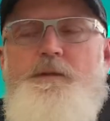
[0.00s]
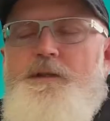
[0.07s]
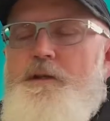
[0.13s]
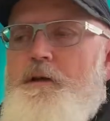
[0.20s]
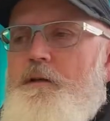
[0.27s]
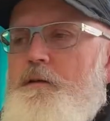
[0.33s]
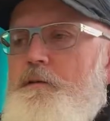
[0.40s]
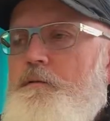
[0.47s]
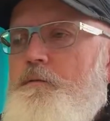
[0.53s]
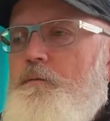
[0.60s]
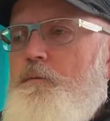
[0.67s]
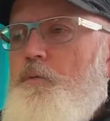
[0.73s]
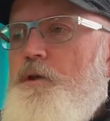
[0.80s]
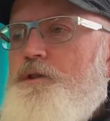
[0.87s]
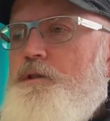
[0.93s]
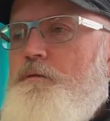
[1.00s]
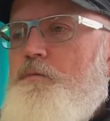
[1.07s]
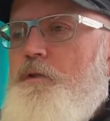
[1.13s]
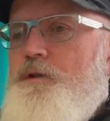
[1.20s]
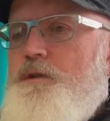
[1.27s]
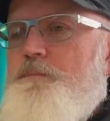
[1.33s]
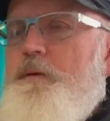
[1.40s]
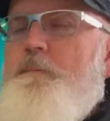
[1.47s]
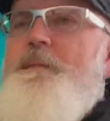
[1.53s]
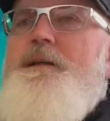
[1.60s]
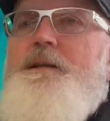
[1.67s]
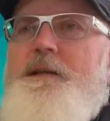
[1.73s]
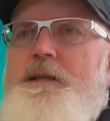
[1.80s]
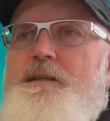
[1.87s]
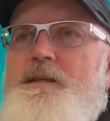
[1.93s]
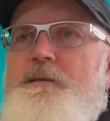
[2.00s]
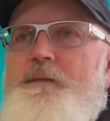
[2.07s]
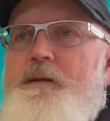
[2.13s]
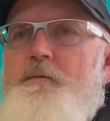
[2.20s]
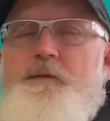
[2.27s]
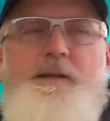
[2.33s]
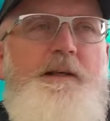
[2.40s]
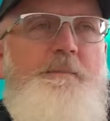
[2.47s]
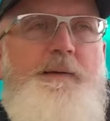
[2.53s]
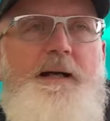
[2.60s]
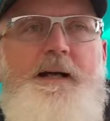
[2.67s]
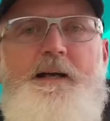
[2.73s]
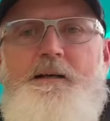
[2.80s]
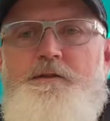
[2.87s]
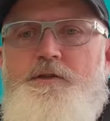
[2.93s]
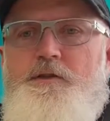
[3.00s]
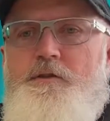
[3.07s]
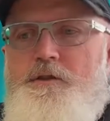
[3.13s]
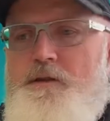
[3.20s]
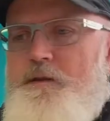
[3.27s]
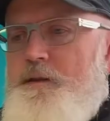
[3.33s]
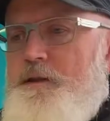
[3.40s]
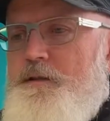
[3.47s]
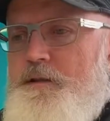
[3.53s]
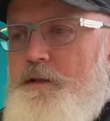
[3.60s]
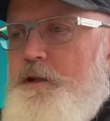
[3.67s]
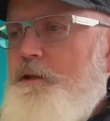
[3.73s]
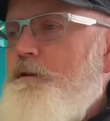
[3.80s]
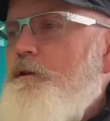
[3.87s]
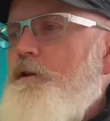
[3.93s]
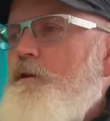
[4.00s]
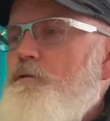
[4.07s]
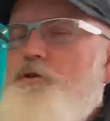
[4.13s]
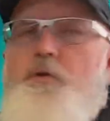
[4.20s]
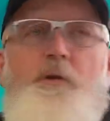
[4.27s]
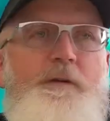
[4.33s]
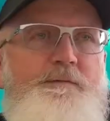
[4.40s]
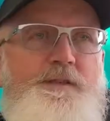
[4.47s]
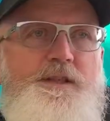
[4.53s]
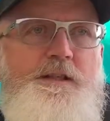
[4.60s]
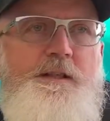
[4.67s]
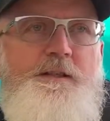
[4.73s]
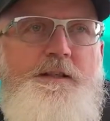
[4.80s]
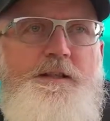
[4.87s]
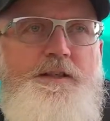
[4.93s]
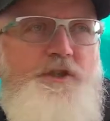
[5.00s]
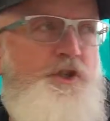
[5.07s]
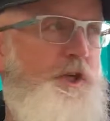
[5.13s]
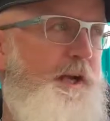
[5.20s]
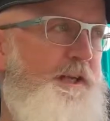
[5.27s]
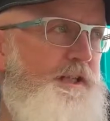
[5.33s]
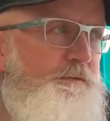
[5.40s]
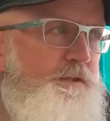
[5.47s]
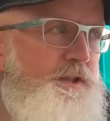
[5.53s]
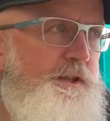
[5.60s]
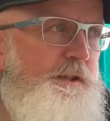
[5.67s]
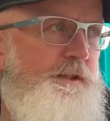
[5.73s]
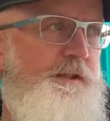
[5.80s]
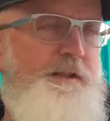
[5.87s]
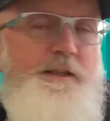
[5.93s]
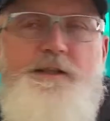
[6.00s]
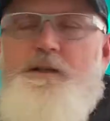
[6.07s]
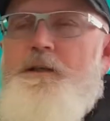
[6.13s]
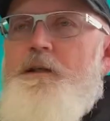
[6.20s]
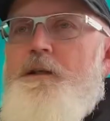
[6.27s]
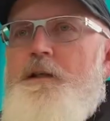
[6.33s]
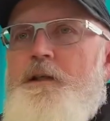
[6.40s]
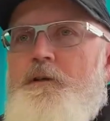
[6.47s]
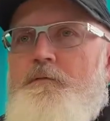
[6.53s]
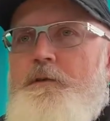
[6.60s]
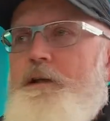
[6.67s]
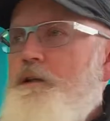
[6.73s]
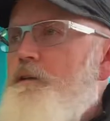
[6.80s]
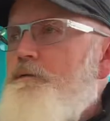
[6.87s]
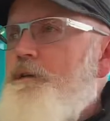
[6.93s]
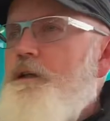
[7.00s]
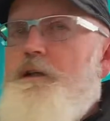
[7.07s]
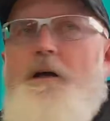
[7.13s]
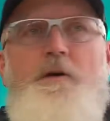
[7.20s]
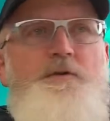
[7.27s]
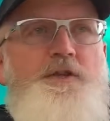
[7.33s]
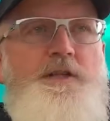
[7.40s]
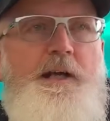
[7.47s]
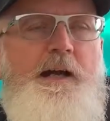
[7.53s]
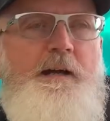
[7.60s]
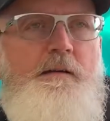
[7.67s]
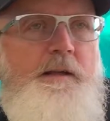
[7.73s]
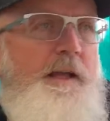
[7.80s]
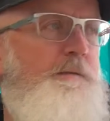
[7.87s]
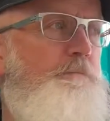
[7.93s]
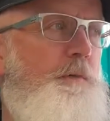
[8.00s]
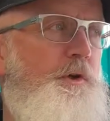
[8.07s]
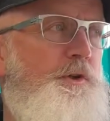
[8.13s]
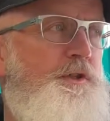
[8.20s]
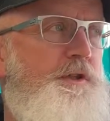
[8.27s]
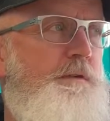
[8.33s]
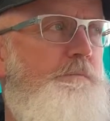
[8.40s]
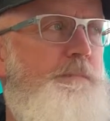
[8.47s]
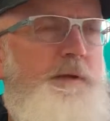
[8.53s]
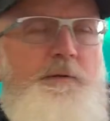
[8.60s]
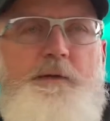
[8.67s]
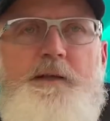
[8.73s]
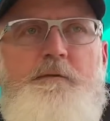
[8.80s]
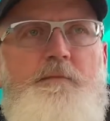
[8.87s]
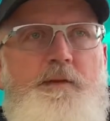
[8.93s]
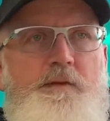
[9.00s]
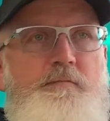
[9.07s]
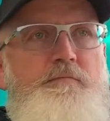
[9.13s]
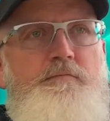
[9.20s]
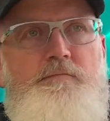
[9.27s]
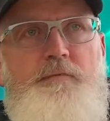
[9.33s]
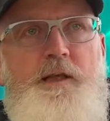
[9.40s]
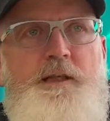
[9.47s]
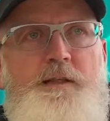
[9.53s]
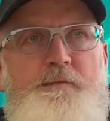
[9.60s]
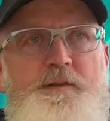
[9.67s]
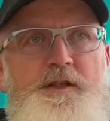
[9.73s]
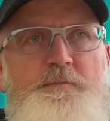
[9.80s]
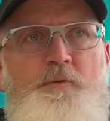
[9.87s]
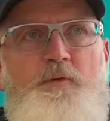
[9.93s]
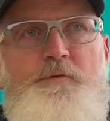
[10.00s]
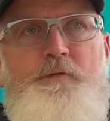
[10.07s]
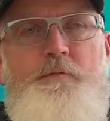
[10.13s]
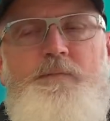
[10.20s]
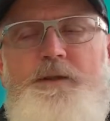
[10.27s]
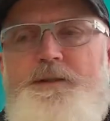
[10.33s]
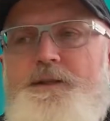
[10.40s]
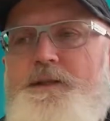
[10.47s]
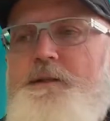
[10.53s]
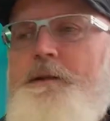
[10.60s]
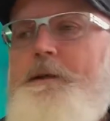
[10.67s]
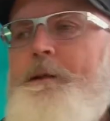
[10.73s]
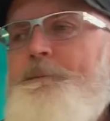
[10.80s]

So what's permitted activity within a park is usually things like toilet facilities, change facilities, relatively low scale and modest building with relatively small footprints.